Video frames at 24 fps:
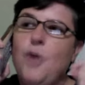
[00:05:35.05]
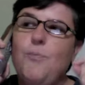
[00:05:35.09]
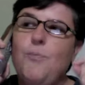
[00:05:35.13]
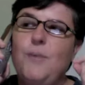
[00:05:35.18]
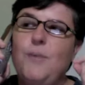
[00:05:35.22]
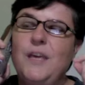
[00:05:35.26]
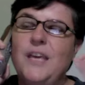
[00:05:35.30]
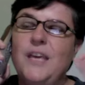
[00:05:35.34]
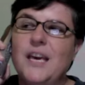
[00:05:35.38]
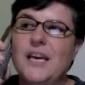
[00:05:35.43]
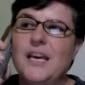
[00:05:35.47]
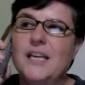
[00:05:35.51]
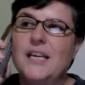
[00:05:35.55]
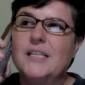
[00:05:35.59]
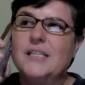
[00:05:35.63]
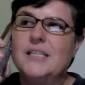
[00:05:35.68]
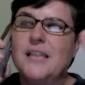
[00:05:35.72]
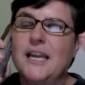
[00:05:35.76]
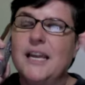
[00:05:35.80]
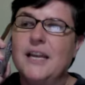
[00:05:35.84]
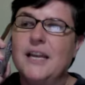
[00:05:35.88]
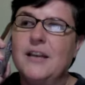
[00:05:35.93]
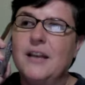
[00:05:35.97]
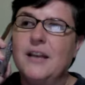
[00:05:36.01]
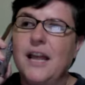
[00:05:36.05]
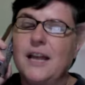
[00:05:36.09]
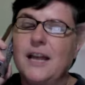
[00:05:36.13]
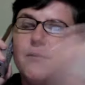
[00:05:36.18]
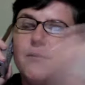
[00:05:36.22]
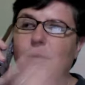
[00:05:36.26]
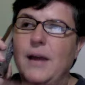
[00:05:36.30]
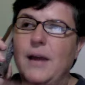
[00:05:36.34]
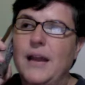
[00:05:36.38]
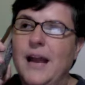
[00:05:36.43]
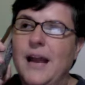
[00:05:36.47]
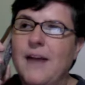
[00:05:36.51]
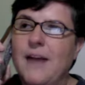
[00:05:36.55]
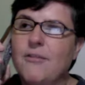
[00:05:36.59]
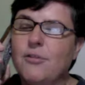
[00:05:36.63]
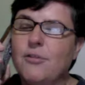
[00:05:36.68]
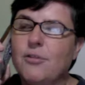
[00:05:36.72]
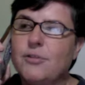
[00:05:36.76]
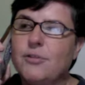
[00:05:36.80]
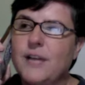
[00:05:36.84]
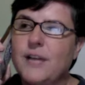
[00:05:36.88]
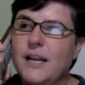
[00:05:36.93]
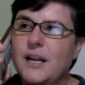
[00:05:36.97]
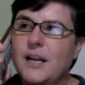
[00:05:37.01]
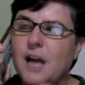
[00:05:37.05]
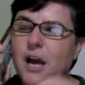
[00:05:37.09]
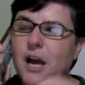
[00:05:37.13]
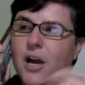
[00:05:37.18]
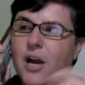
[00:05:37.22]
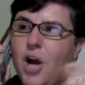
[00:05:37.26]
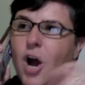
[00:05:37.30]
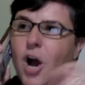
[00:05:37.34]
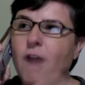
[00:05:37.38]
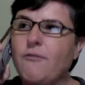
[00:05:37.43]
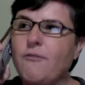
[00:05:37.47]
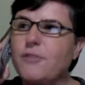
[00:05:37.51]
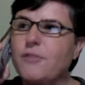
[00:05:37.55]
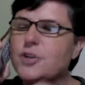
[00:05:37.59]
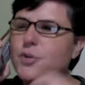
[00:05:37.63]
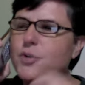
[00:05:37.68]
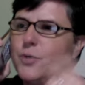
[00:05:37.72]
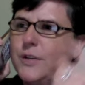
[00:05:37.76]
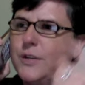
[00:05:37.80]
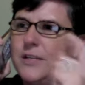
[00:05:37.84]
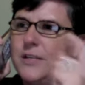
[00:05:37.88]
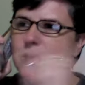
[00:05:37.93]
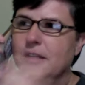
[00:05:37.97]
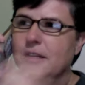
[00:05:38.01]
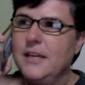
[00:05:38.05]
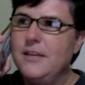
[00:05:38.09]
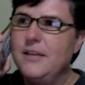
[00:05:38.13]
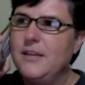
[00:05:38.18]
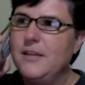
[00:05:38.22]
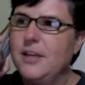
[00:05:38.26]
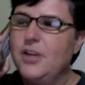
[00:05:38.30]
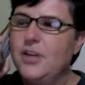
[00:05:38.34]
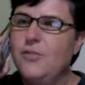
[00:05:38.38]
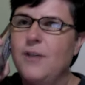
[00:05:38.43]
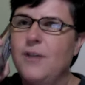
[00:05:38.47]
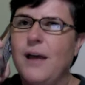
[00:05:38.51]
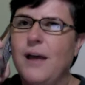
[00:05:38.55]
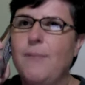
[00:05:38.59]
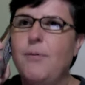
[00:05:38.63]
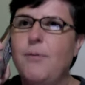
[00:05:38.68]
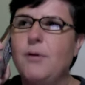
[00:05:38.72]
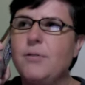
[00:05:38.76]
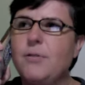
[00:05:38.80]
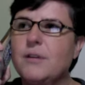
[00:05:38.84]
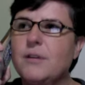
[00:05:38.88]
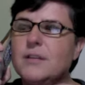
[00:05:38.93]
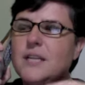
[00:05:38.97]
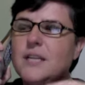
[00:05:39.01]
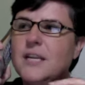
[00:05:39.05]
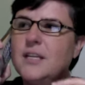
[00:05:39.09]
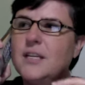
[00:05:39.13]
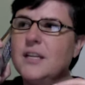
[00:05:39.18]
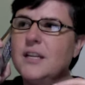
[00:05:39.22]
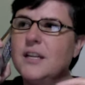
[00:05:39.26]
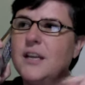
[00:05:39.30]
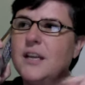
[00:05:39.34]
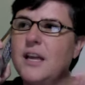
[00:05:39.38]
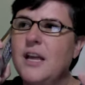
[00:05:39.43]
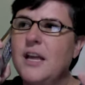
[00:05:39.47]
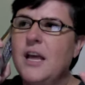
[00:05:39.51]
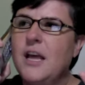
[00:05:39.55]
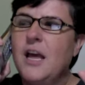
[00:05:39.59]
Because, and I learned at a conference recently that you and I both attended,